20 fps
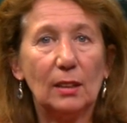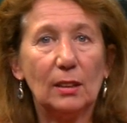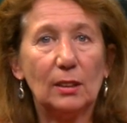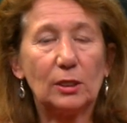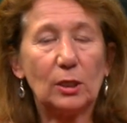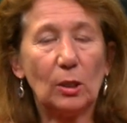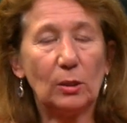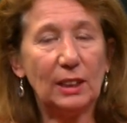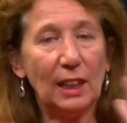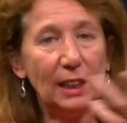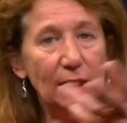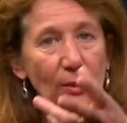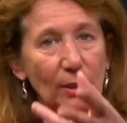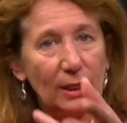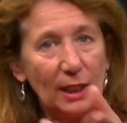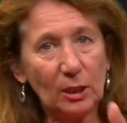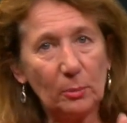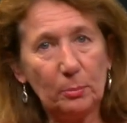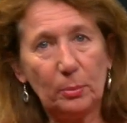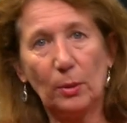So then you
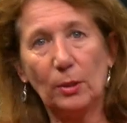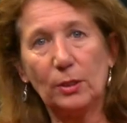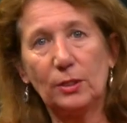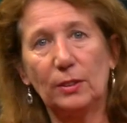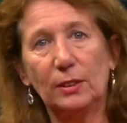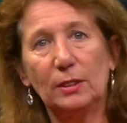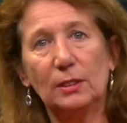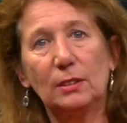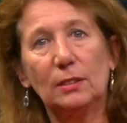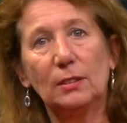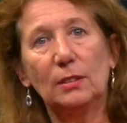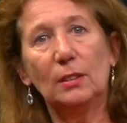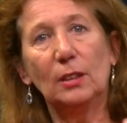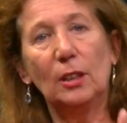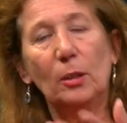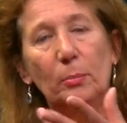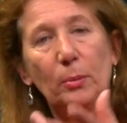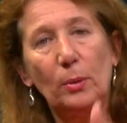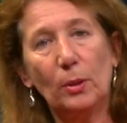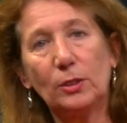get a portrait
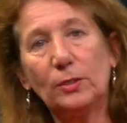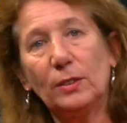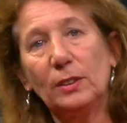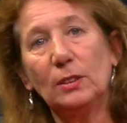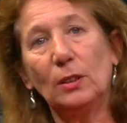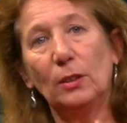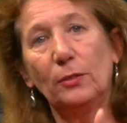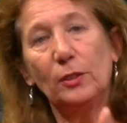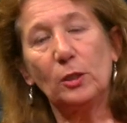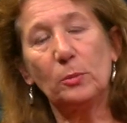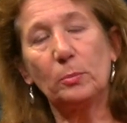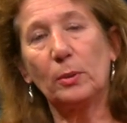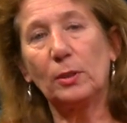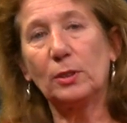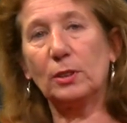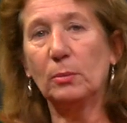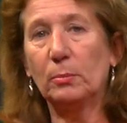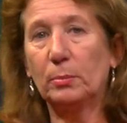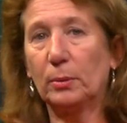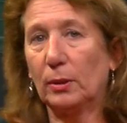of this
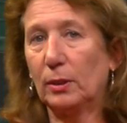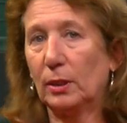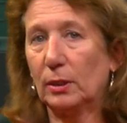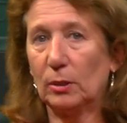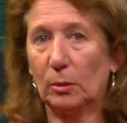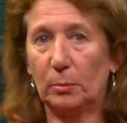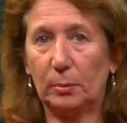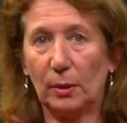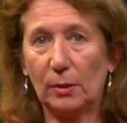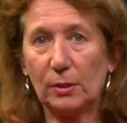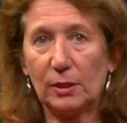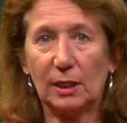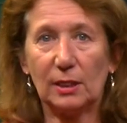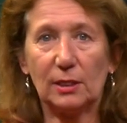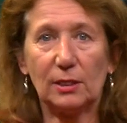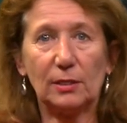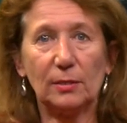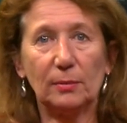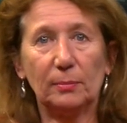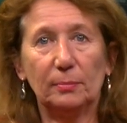person, product, or
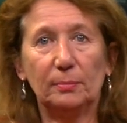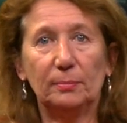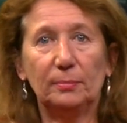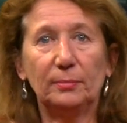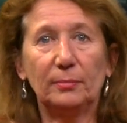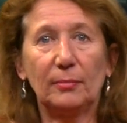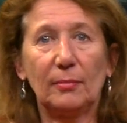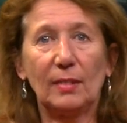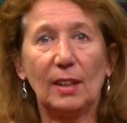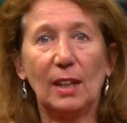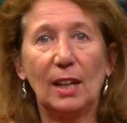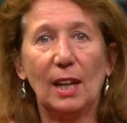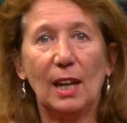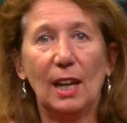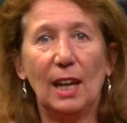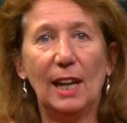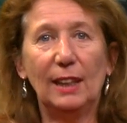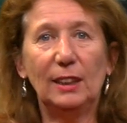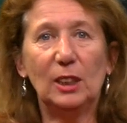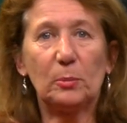process.
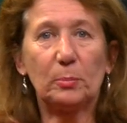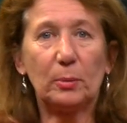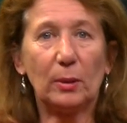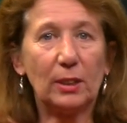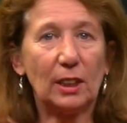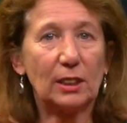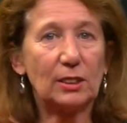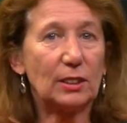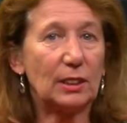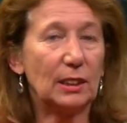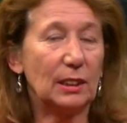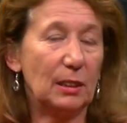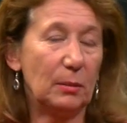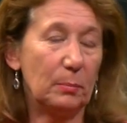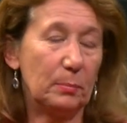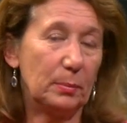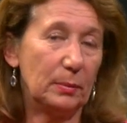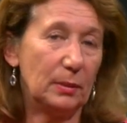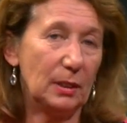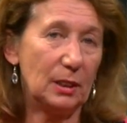And these
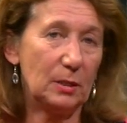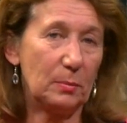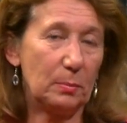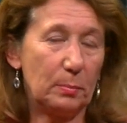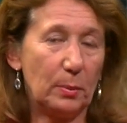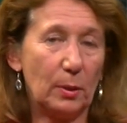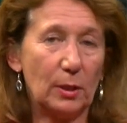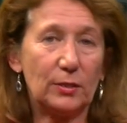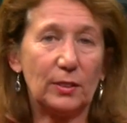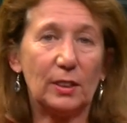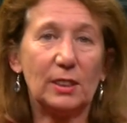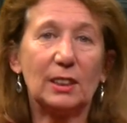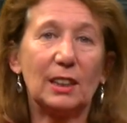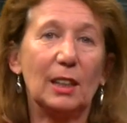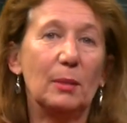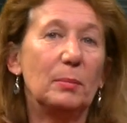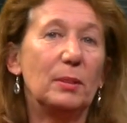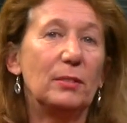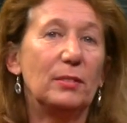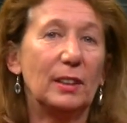portraits
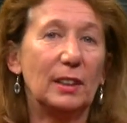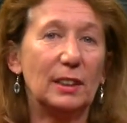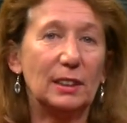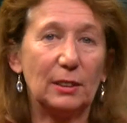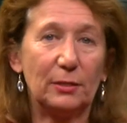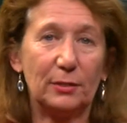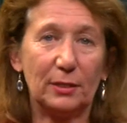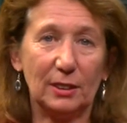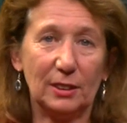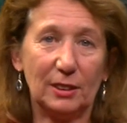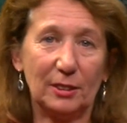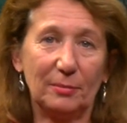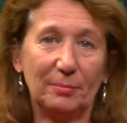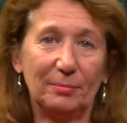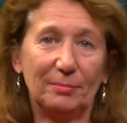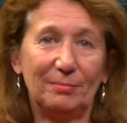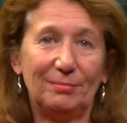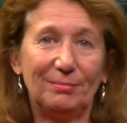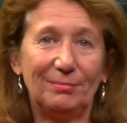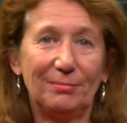can be very different.
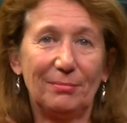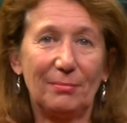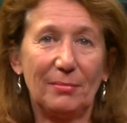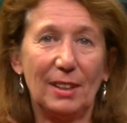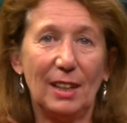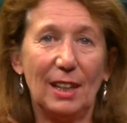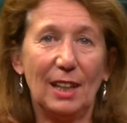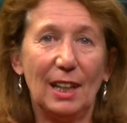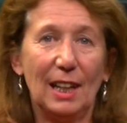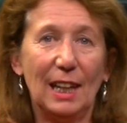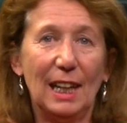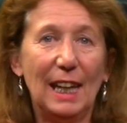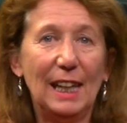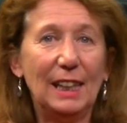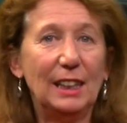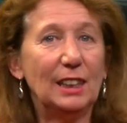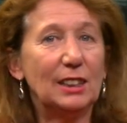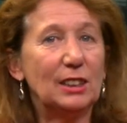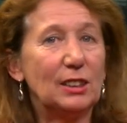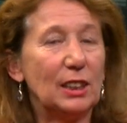
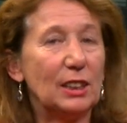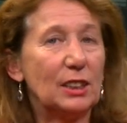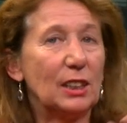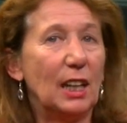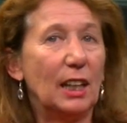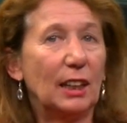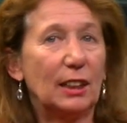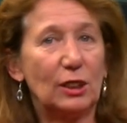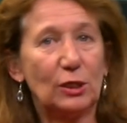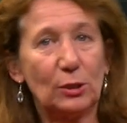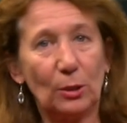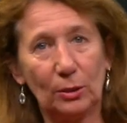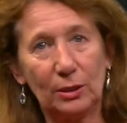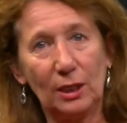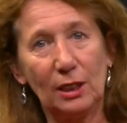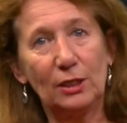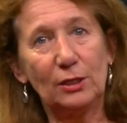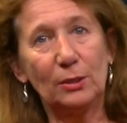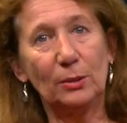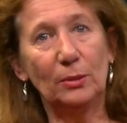And it is like a
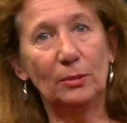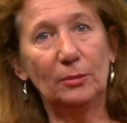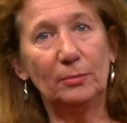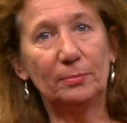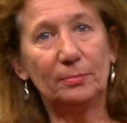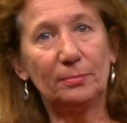talking tool.